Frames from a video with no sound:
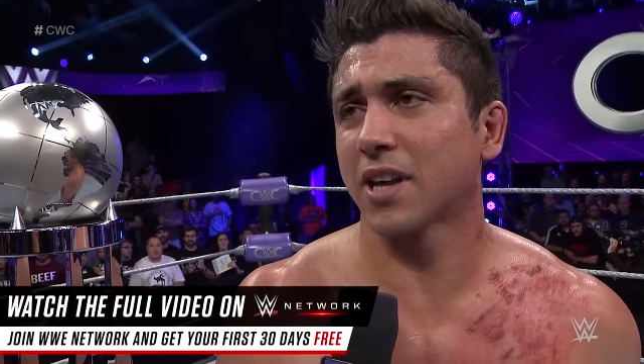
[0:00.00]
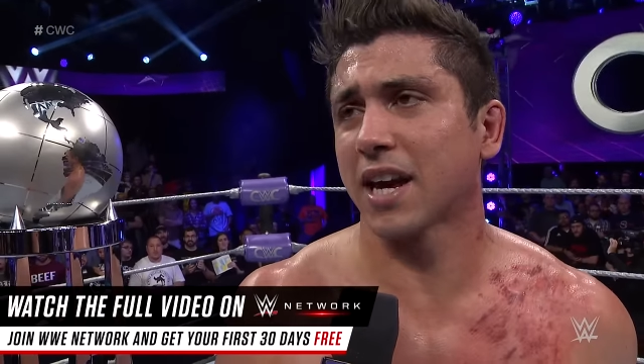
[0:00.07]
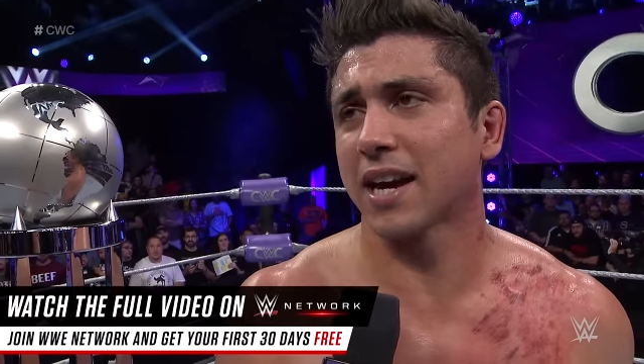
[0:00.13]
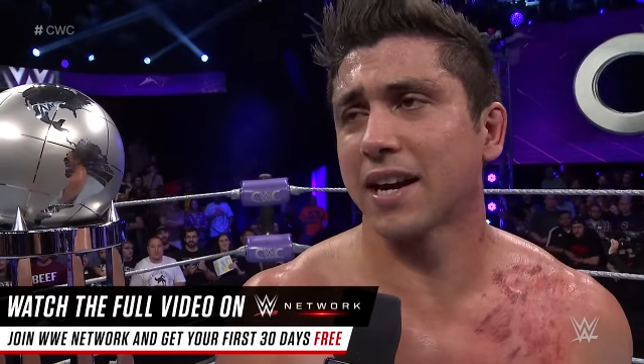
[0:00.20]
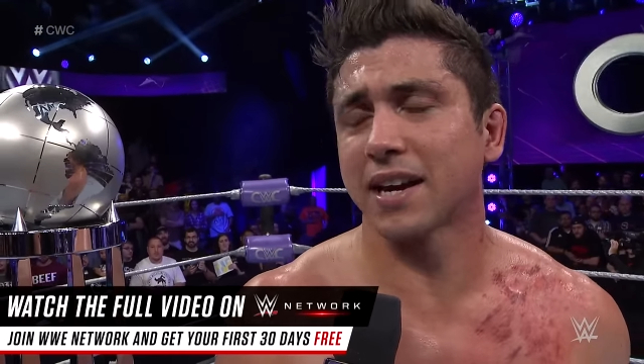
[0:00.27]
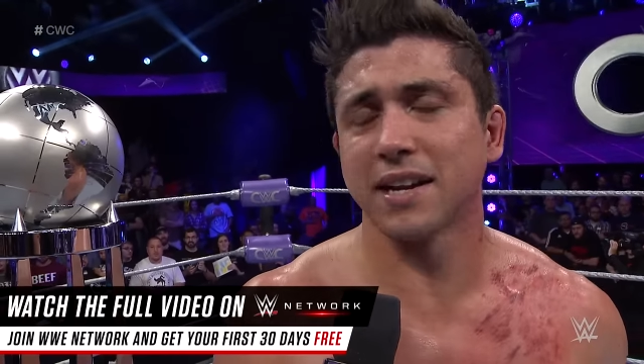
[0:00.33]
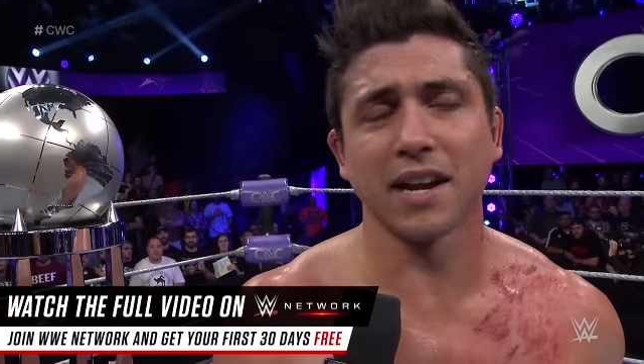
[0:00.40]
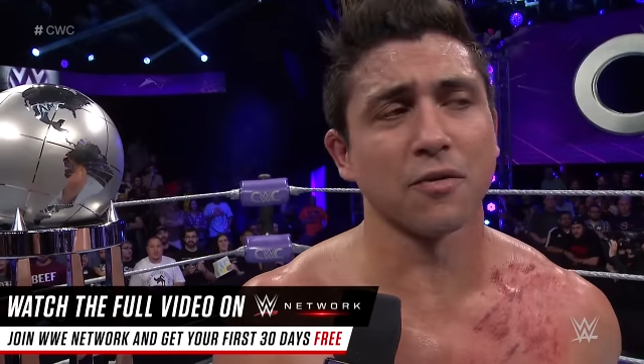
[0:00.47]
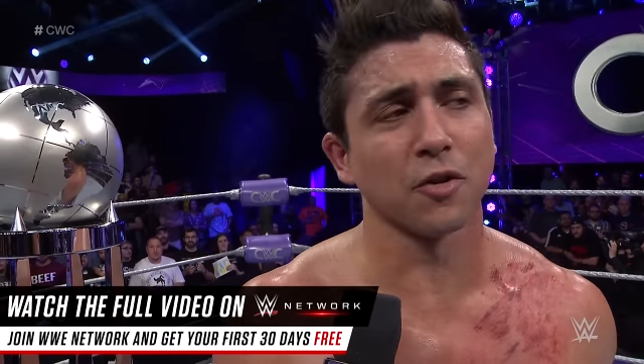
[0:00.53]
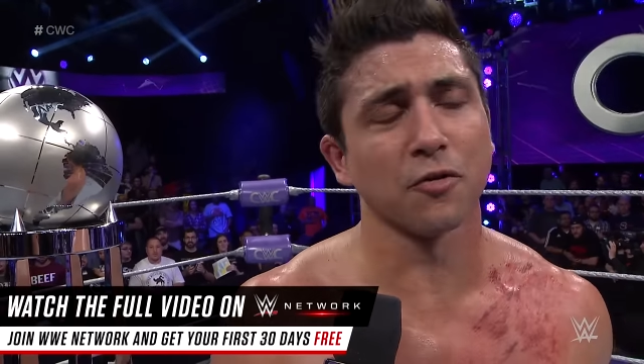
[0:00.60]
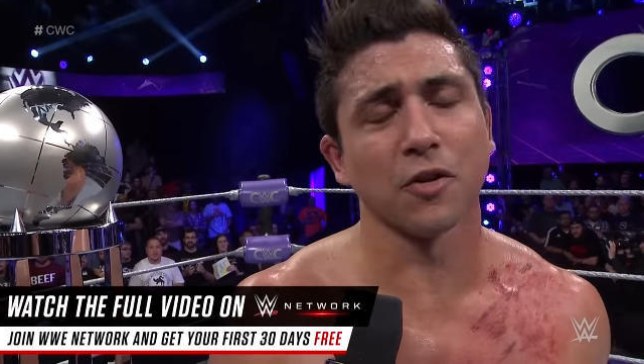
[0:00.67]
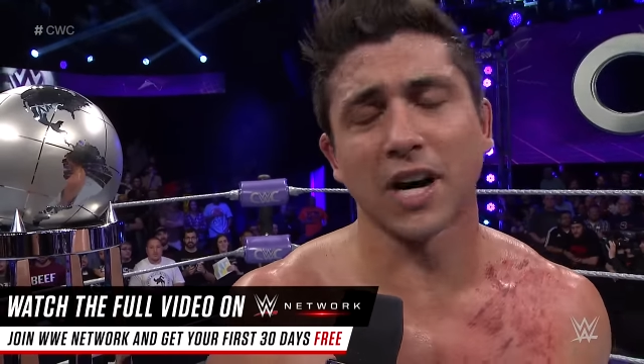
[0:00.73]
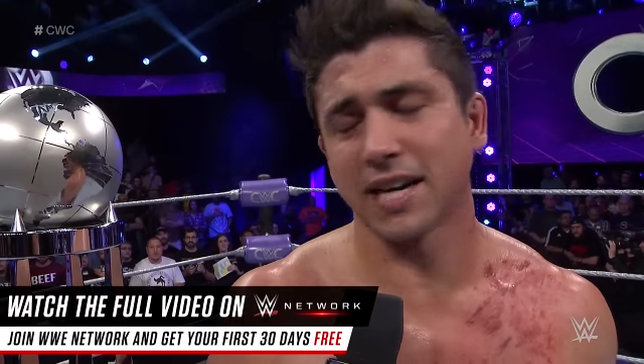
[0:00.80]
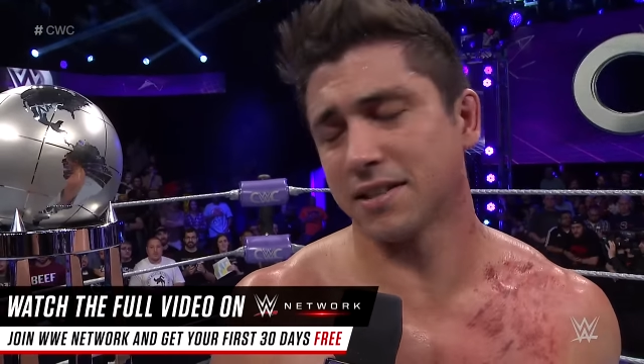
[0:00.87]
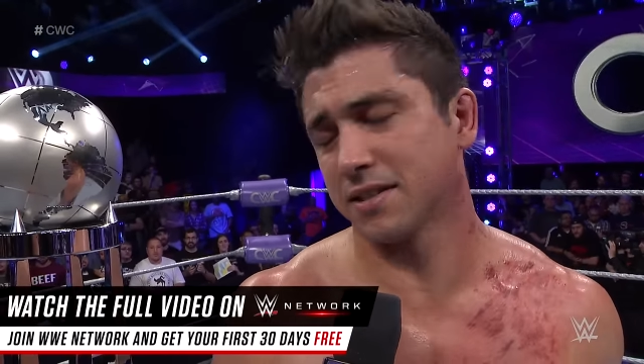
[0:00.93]
like I could never
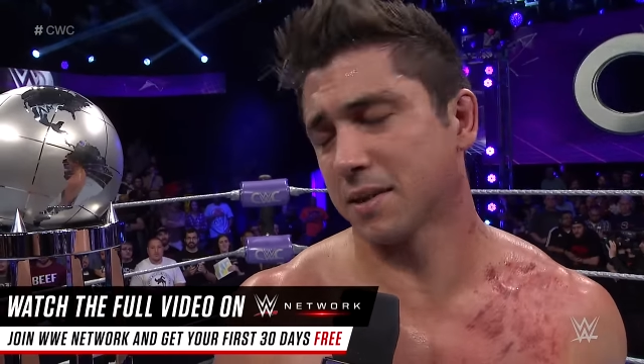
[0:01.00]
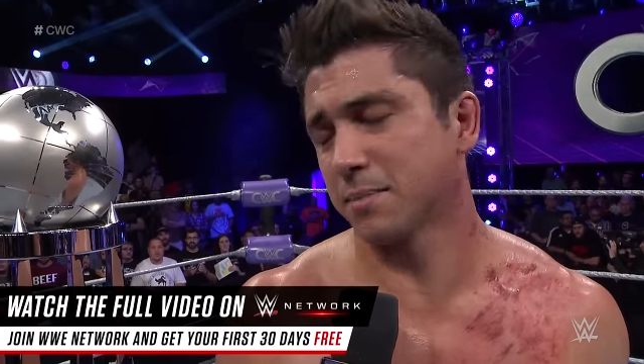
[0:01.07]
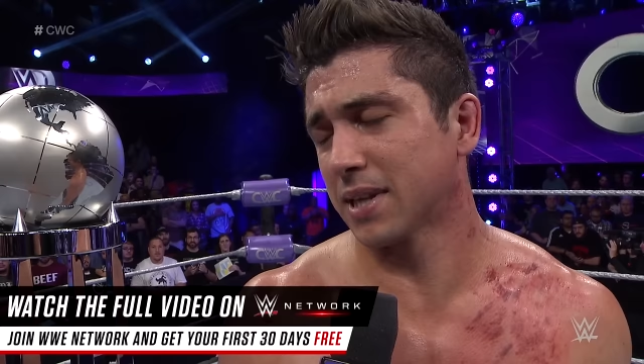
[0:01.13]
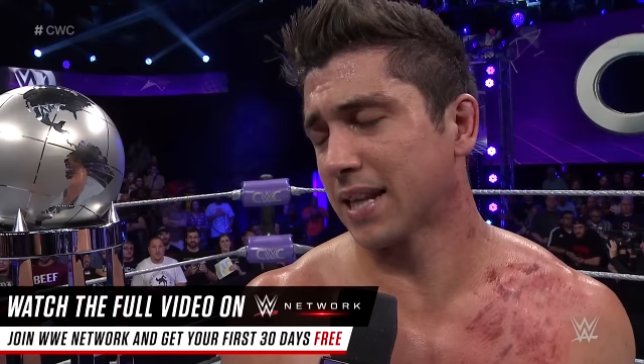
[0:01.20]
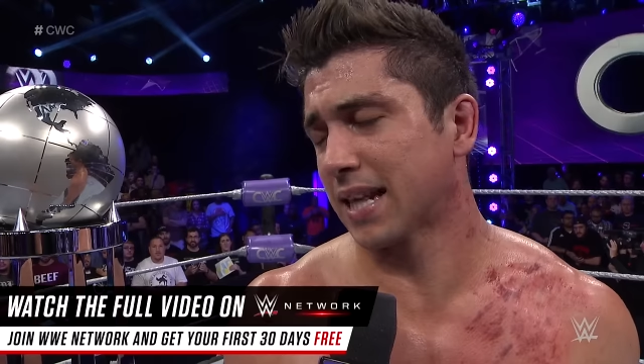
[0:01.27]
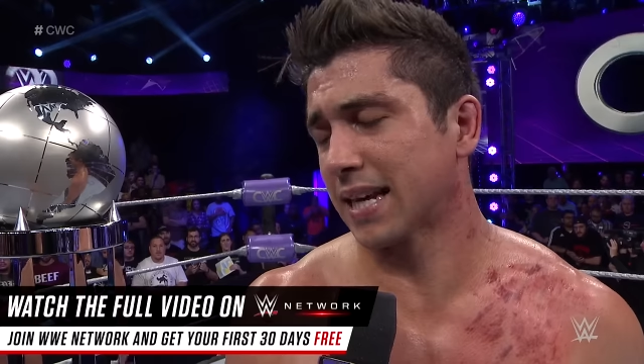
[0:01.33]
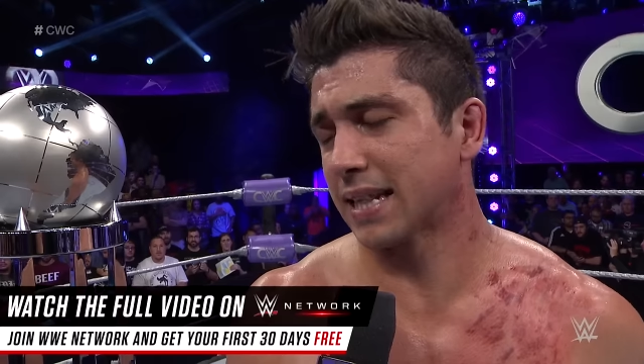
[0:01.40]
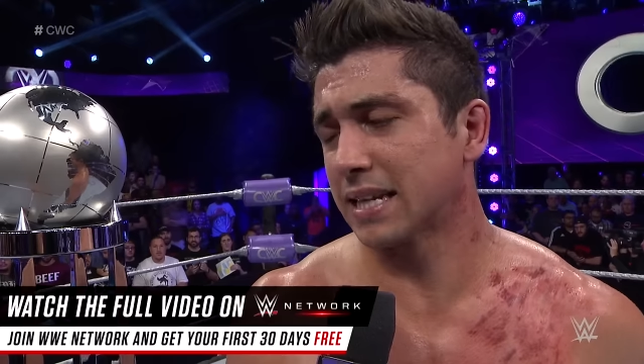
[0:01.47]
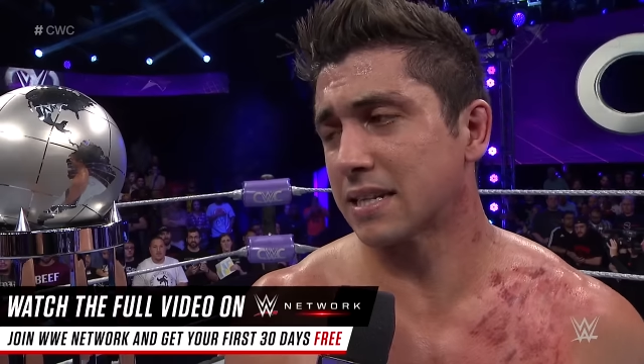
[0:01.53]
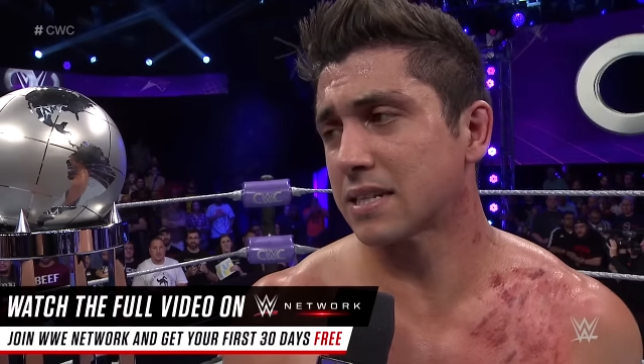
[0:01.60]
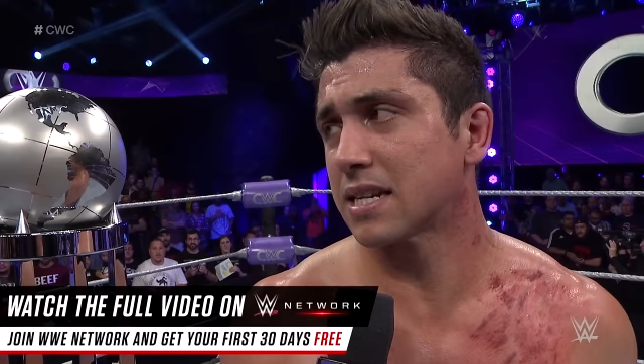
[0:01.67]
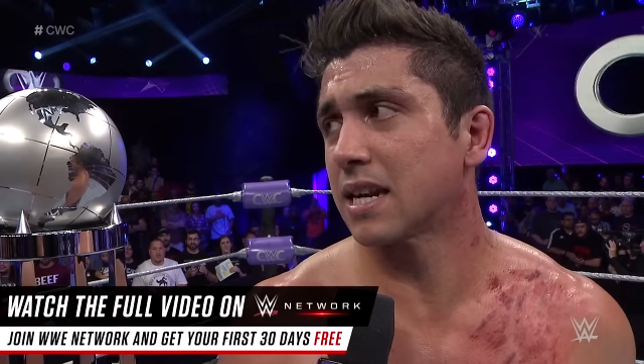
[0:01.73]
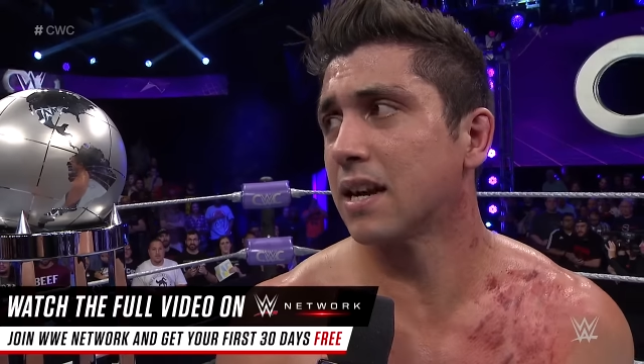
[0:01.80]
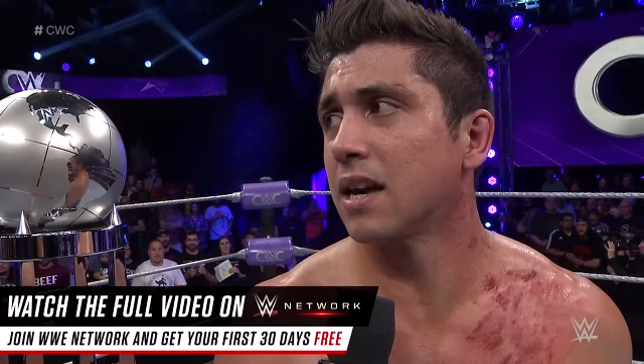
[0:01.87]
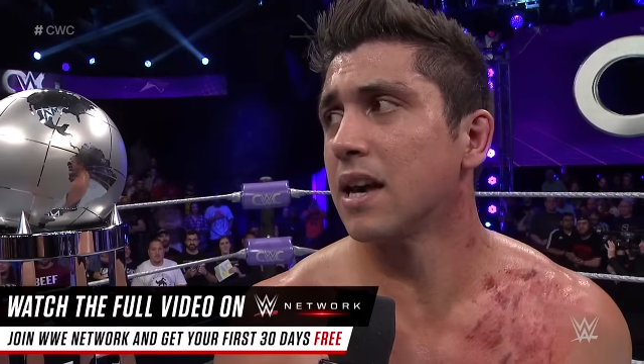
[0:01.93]
find something like this.